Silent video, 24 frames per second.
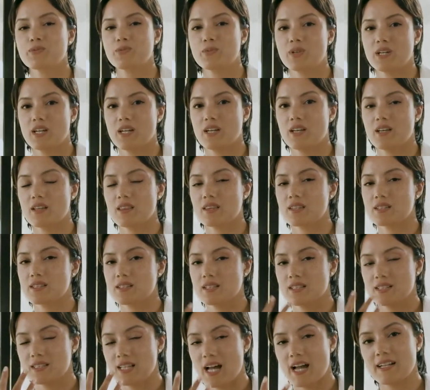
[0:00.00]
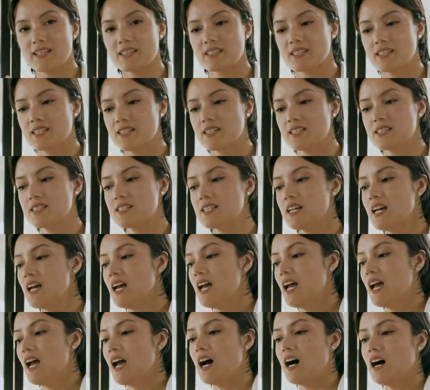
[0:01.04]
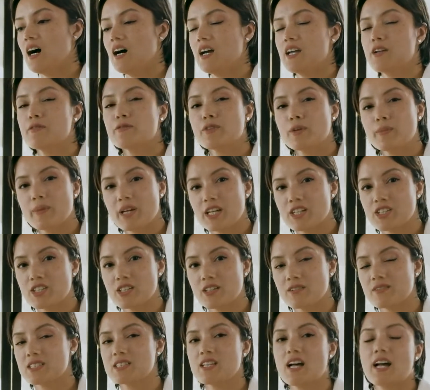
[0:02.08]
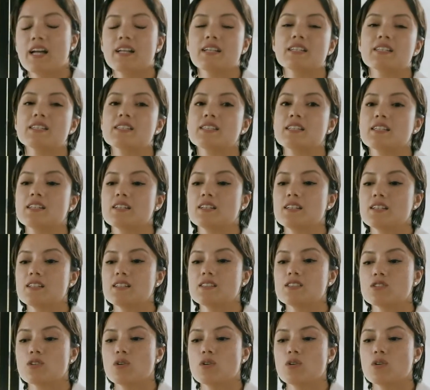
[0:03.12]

with the sinuses, inflammation of the sinuses,